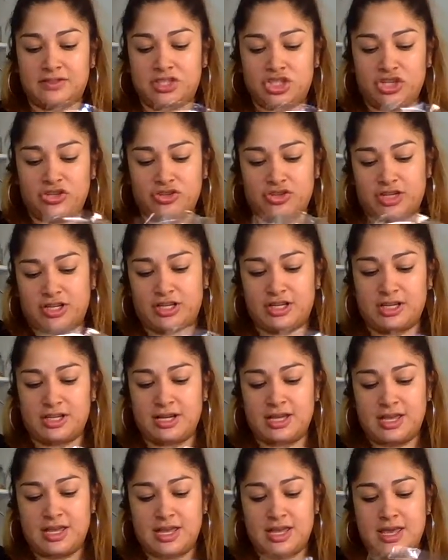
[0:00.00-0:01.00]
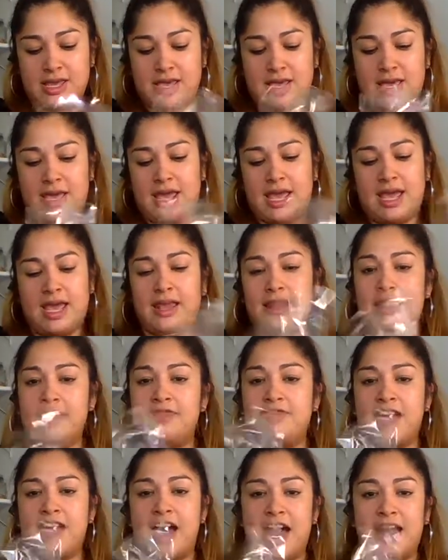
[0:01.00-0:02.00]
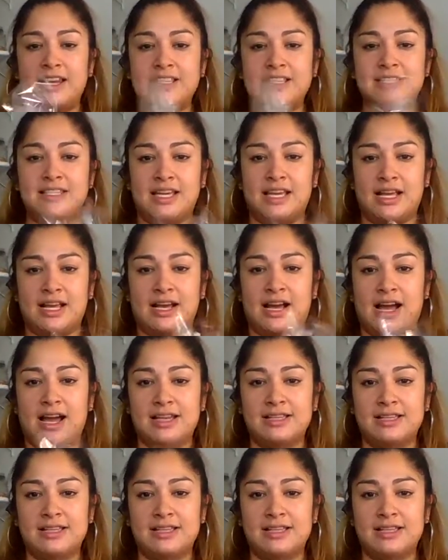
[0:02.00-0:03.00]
children. And that is it, guys.